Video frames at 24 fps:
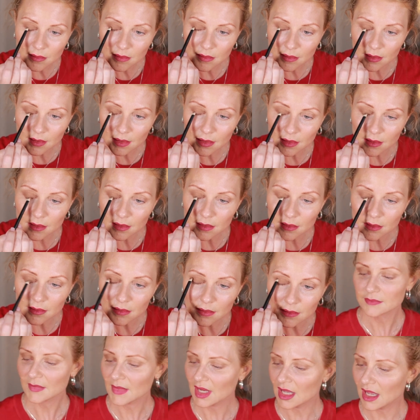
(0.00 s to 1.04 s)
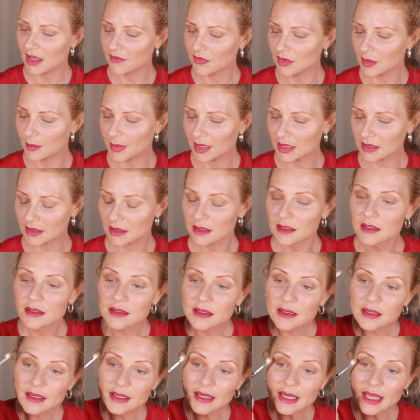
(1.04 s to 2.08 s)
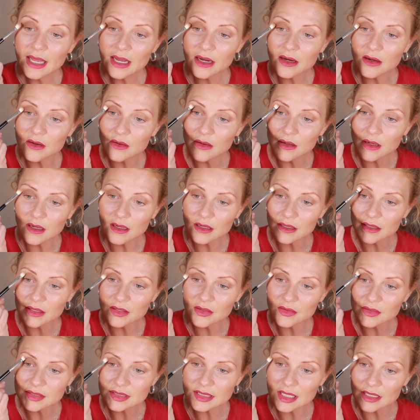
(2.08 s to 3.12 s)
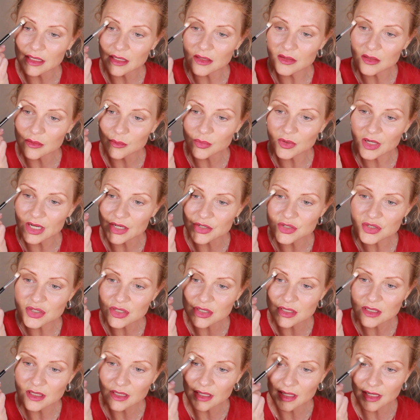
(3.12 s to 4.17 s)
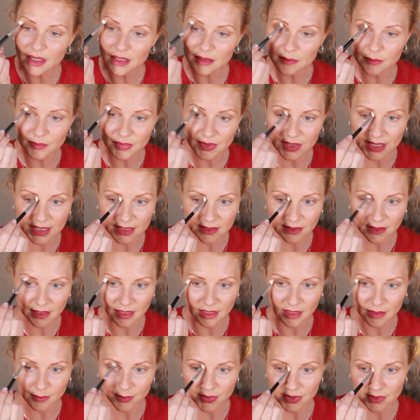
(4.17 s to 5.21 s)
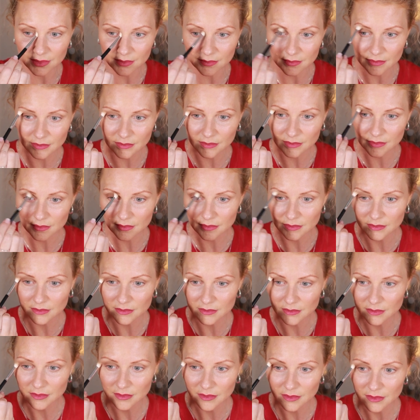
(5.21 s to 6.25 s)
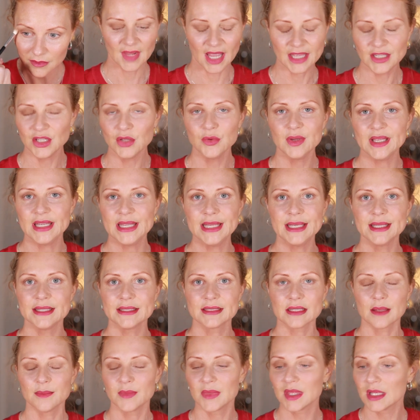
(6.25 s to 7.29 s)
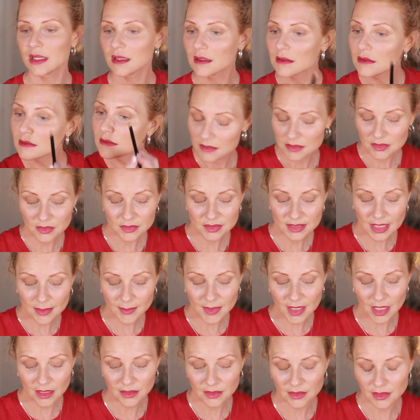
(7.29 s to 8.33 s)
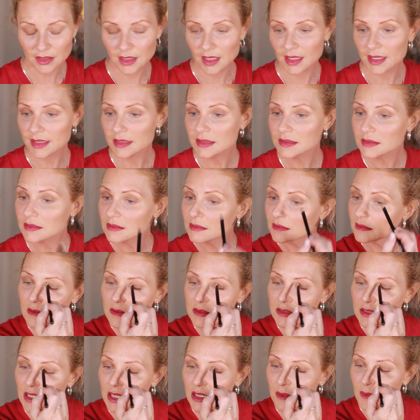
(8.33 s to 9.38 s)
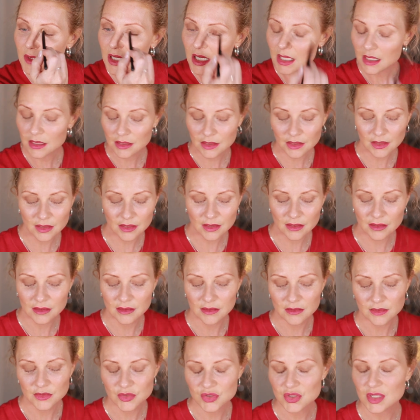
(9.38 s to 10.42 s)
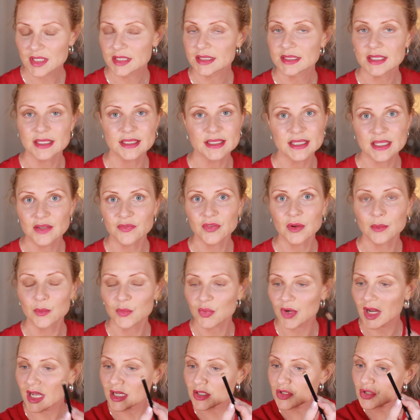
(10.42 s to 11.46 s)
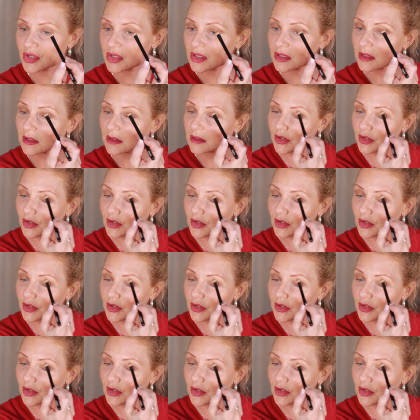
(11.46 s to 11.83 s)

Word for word: There, I feel better. Now I'm gonna use that other brush and blend up. I knew it needed something. So same color, guys. Same color, just a different brush.